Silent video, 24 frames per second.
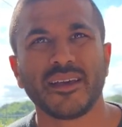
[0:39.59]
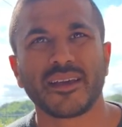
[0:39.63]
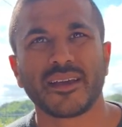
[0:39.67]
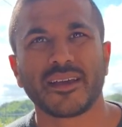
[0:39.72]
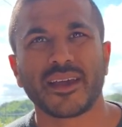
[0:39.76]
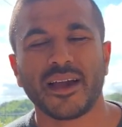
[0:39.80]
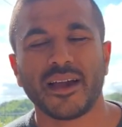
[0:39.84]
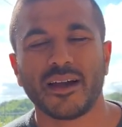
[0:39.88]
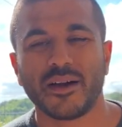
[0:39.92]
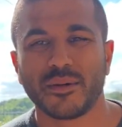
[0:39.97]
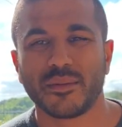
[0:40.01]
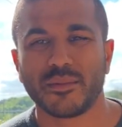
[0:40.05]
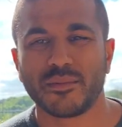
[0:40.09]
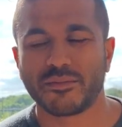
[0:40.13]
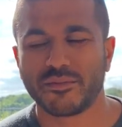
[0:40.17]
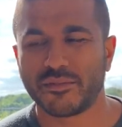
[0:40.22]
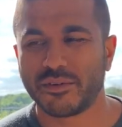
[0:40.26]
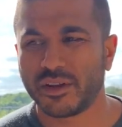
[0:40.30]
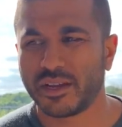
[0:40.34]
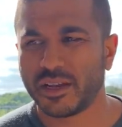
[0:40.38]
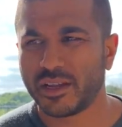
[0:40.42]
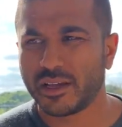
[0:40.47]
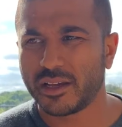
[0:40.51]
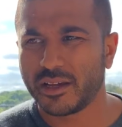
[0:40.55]
get up
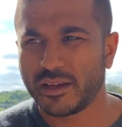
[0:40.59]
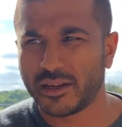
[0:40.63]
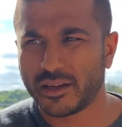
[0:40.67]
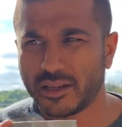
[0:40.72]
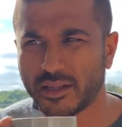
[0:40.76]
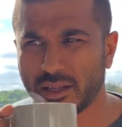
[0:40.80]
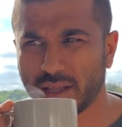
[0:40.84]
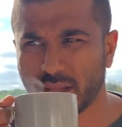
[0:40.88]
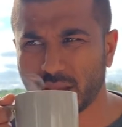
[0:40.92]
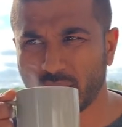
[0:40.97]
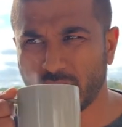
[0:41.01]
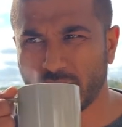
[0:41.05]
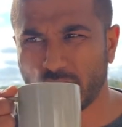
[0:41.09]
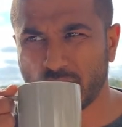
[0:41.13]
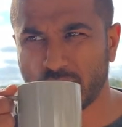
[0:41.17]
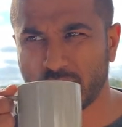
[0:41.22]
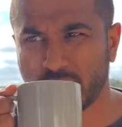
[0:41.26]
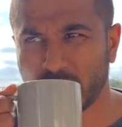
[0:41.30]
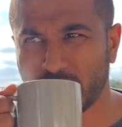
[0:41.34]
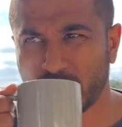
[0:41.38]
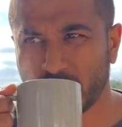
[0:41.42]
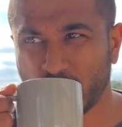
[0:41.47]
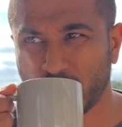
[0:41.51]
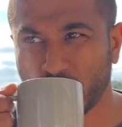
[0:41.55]
really early. And